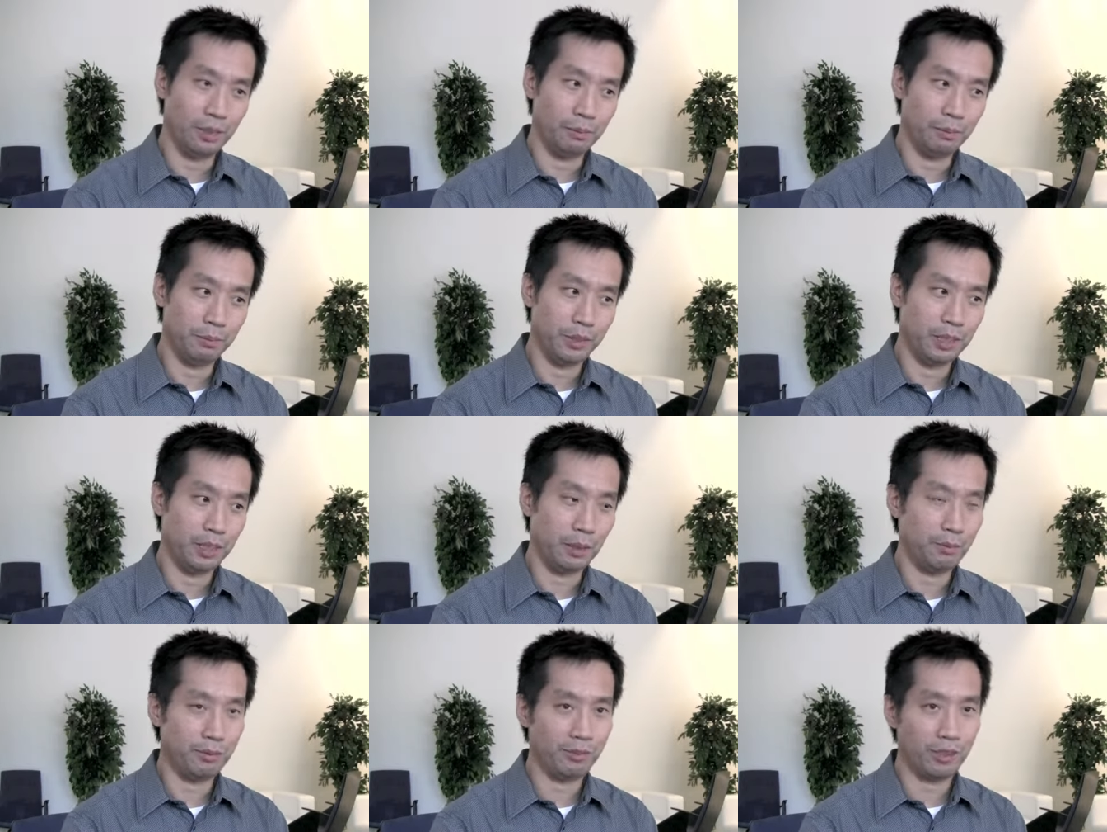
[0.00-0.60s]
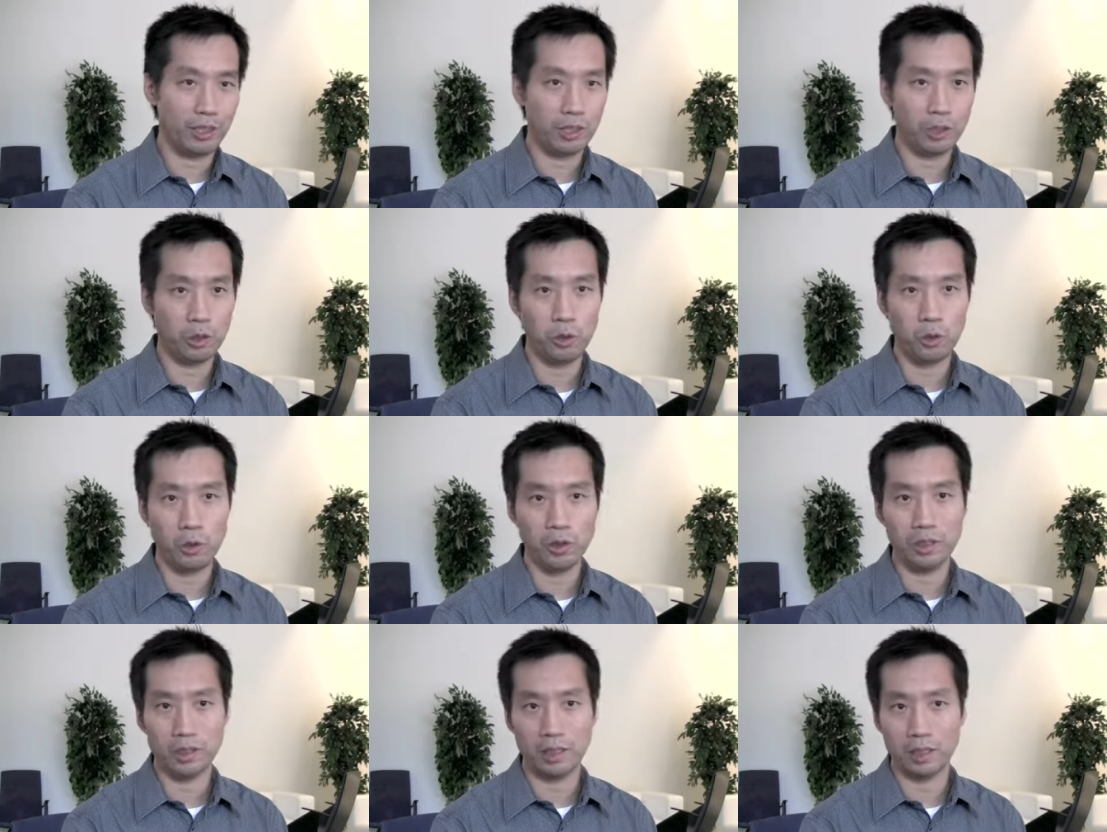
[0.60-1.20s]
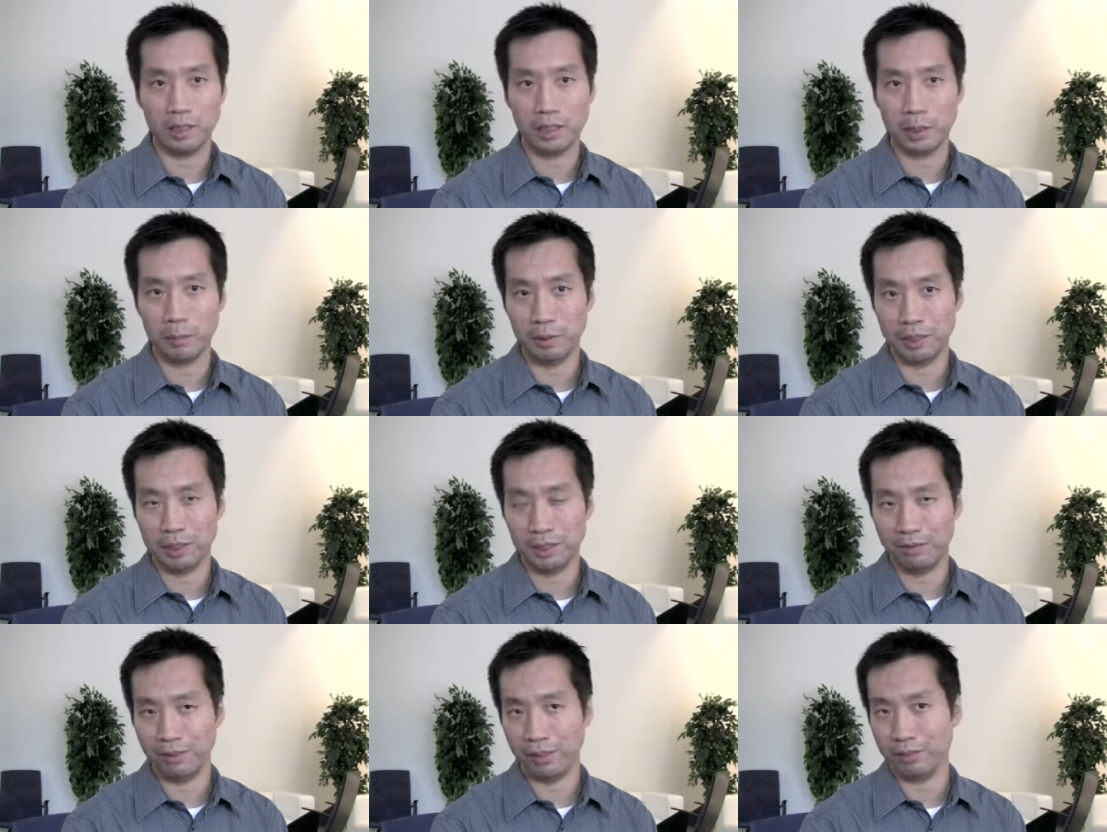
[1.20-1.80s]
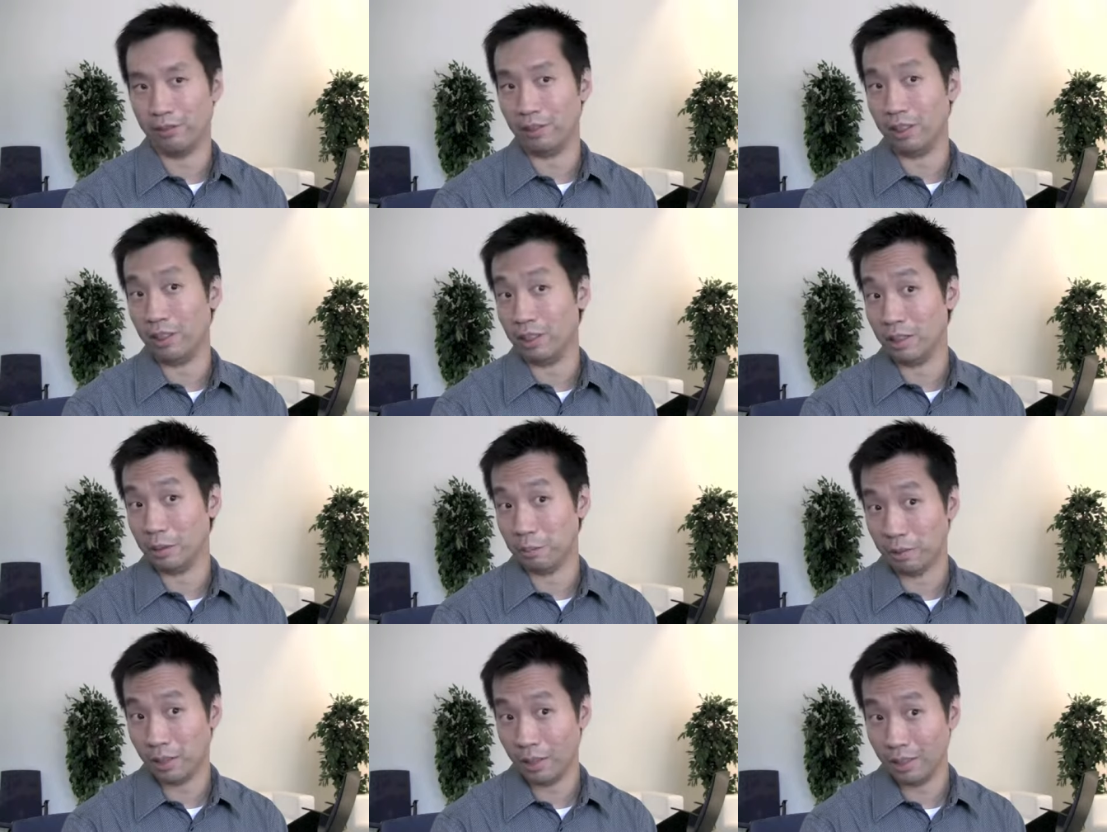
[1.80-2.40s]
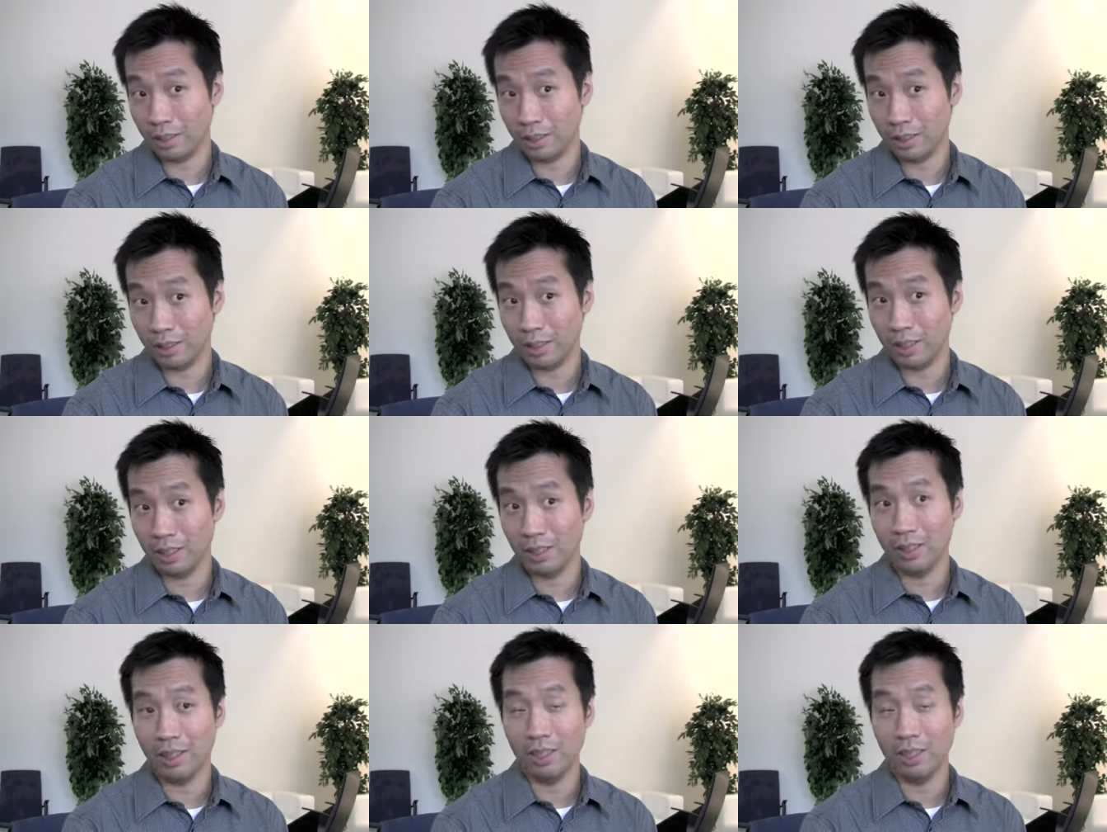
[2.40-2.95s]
Some of our tools are specific for enterprises,